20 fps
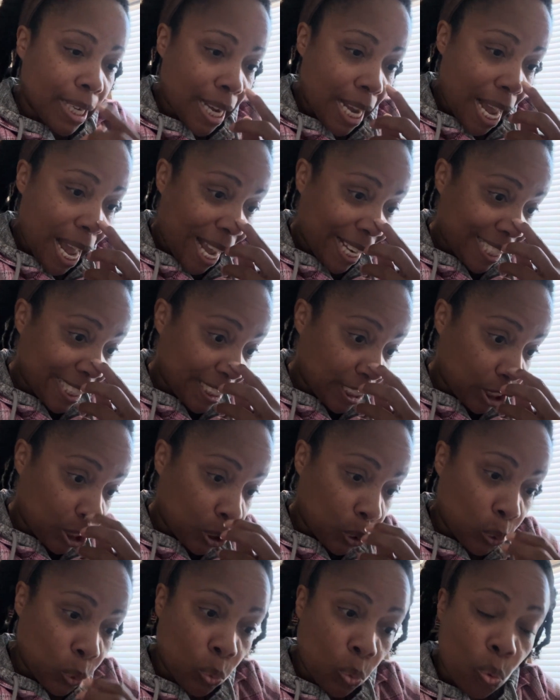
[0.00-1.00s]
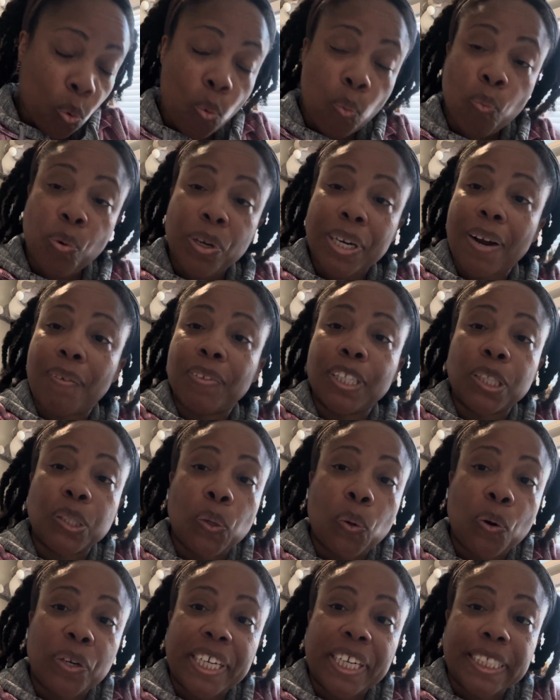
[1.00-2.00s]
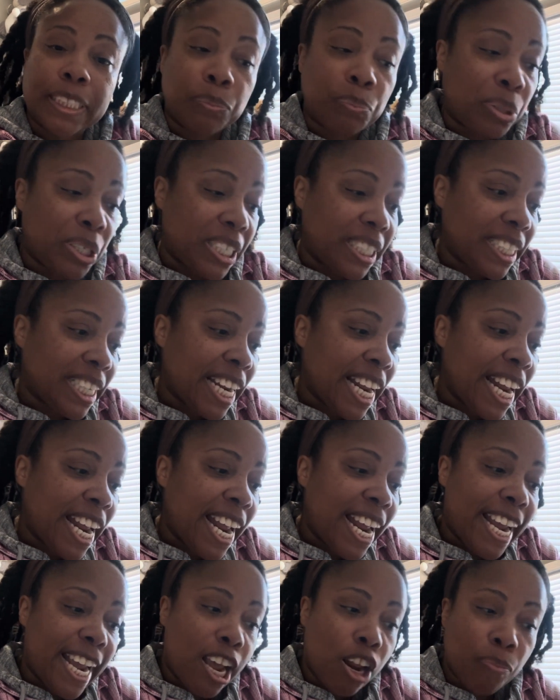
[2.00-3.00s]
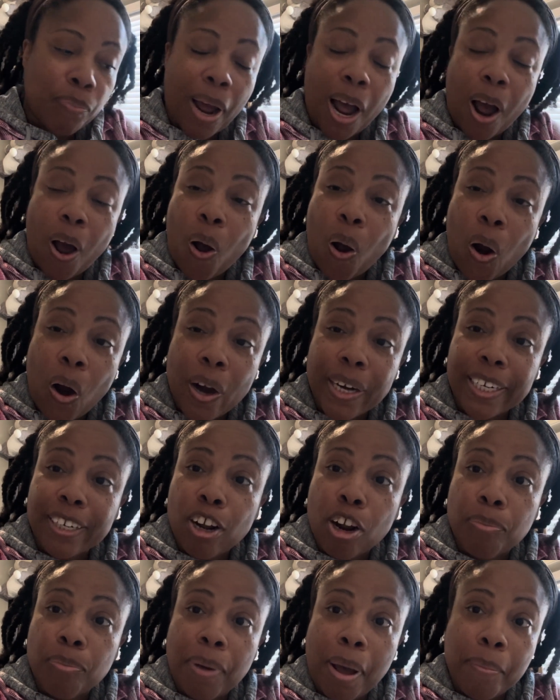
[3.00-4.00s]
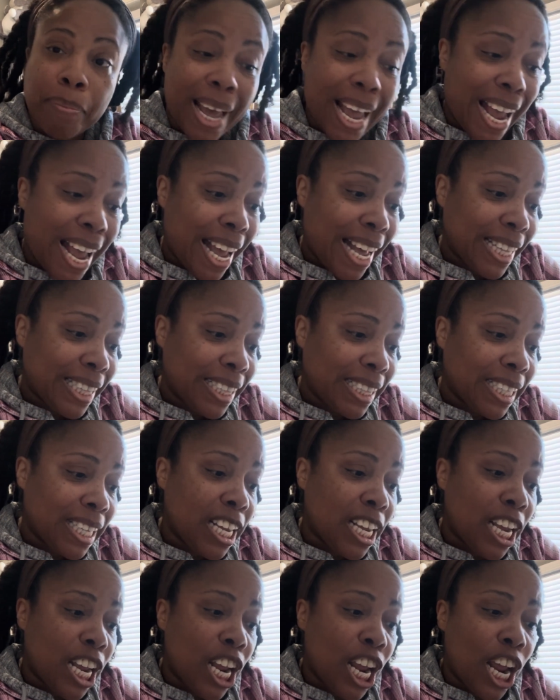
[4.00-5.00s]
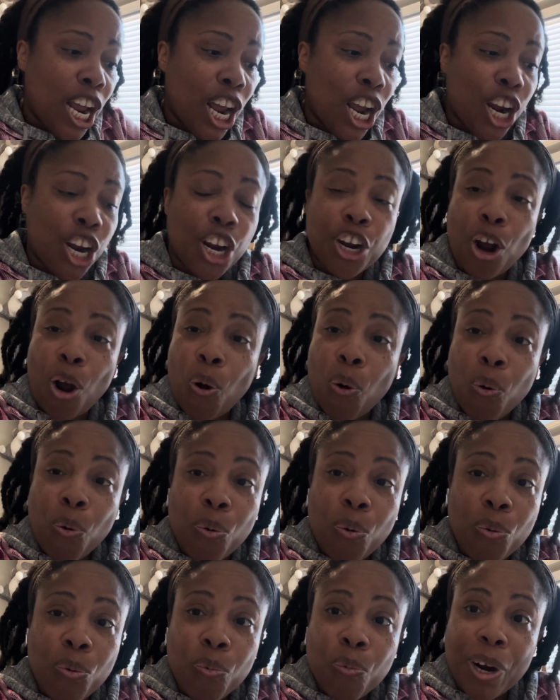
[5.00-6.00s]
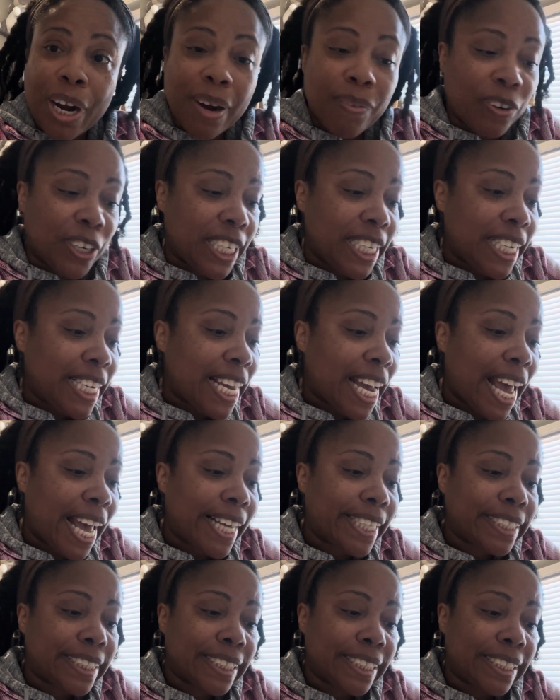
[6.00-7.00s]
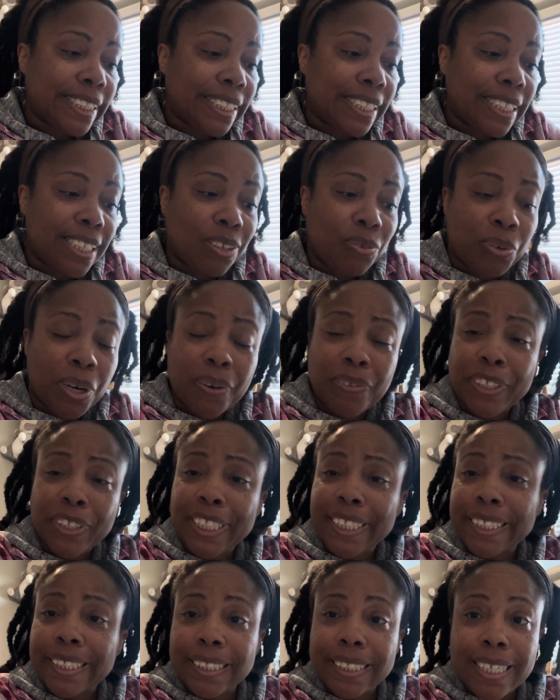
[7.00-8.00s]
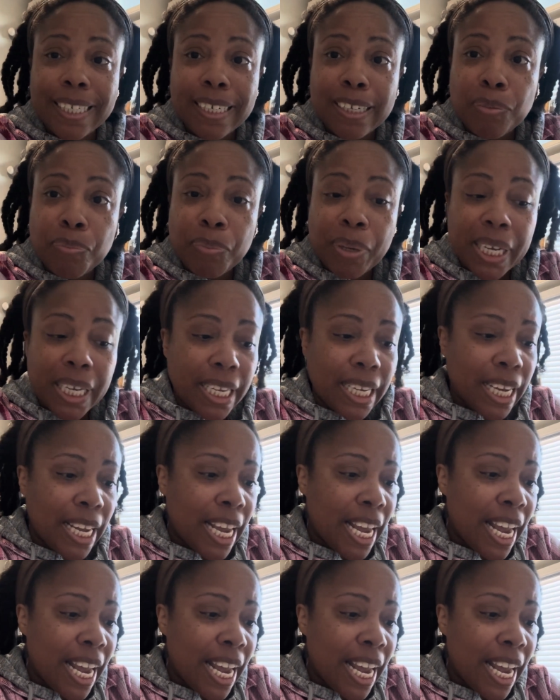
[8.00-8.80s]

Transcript: I can do whatever the Lord has put in my heart and on my path, go wherever he has, wherever he is sending me,